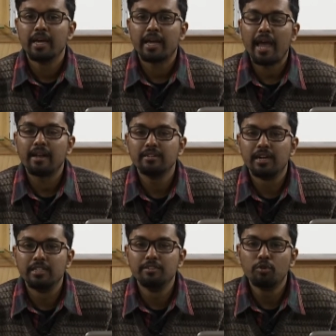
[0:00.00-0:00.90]

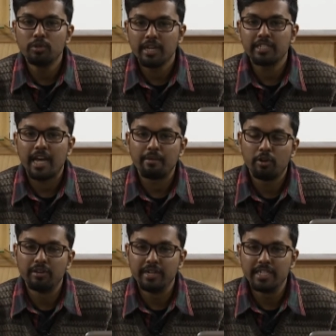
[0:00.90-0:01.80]
can devote their time
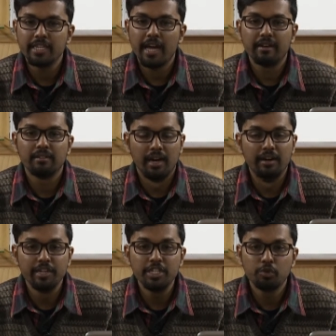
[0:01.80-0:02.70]
on reading and
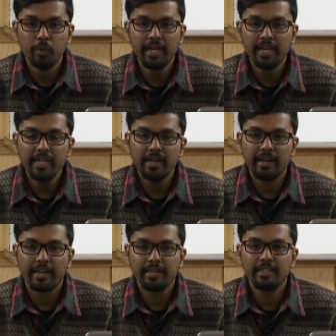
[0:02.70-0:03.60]
read quickly
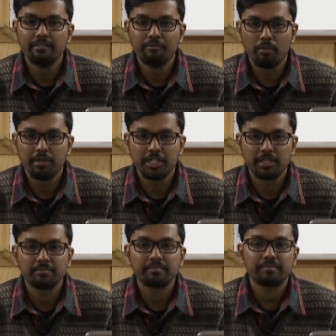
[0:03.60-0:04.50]
and get the
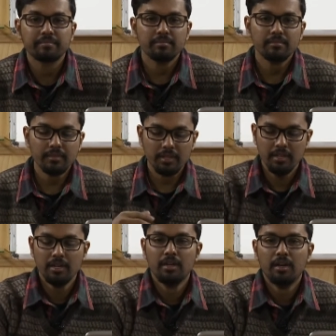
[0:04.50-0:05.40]
information
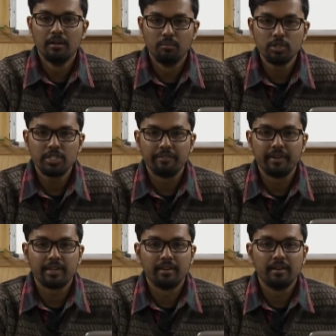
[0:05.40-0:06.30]
most
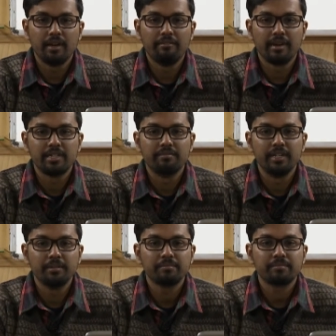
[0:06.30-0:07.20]
effectively.